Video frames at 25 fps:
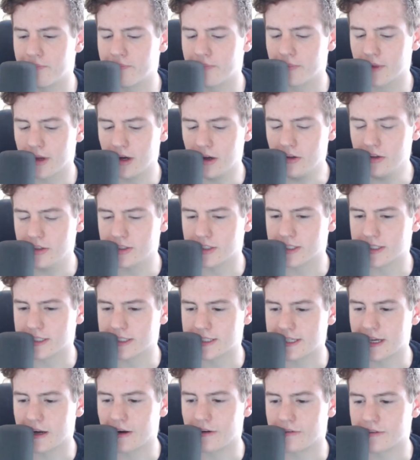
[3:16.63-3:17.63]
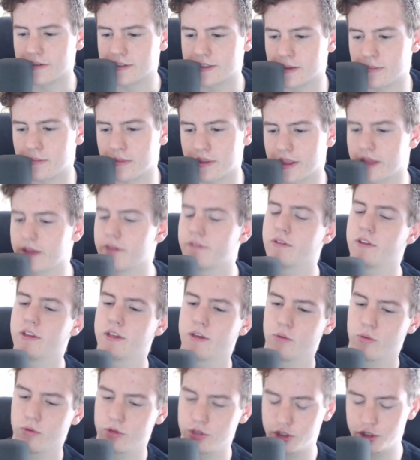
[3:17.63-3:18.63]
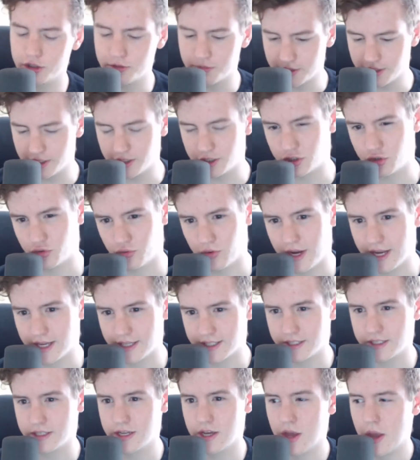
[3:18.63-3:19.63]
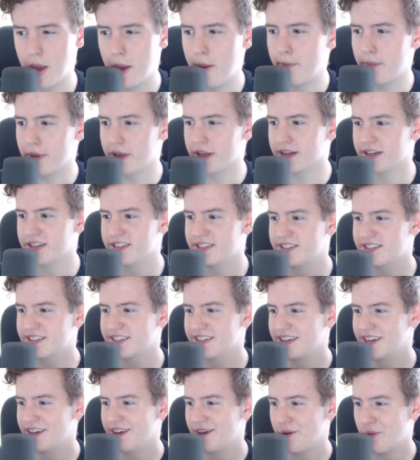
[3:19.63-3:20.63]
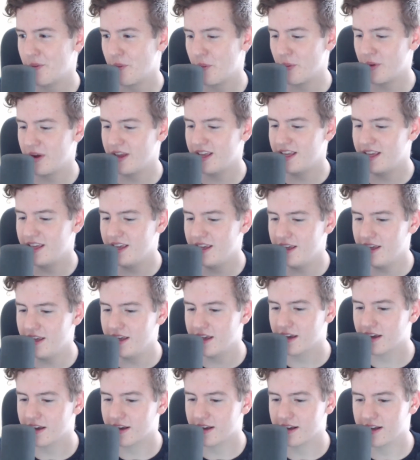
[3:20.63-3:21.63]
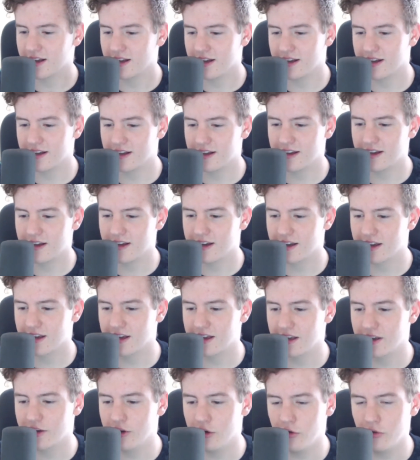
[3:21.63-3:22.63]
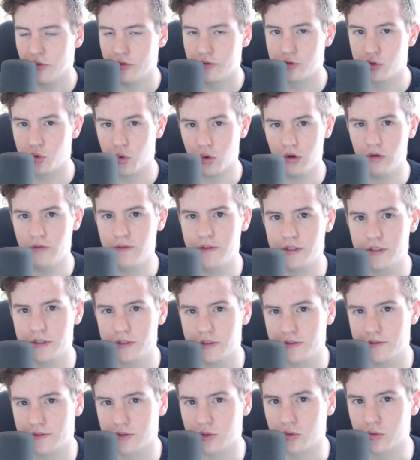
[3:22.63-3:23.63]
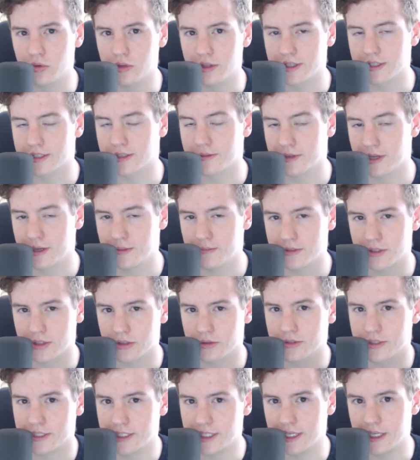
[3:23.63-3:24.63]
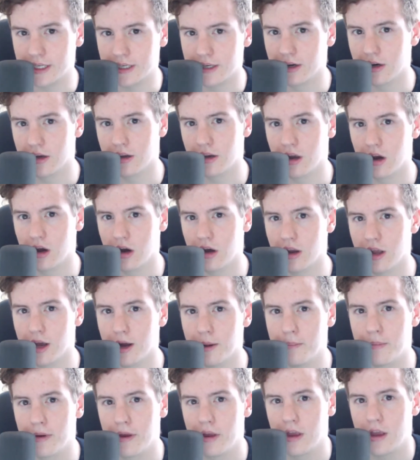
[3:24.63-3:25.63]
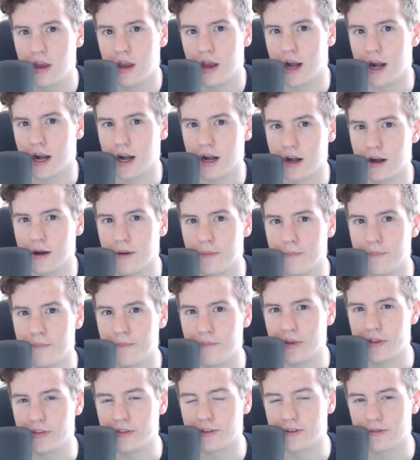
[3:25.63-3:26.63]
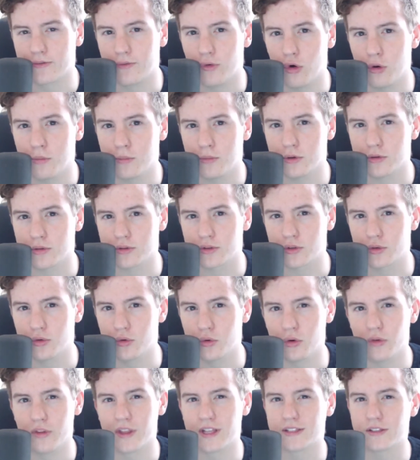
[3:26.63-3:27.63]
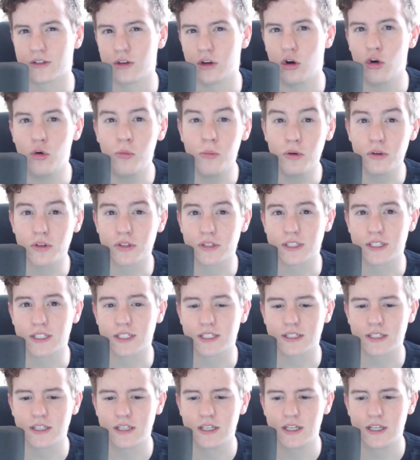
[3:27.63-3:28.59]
College itself is something I feel like should be addressed because we go through 12 years of schooling, sometimes 13 on up, in this formal school that's almost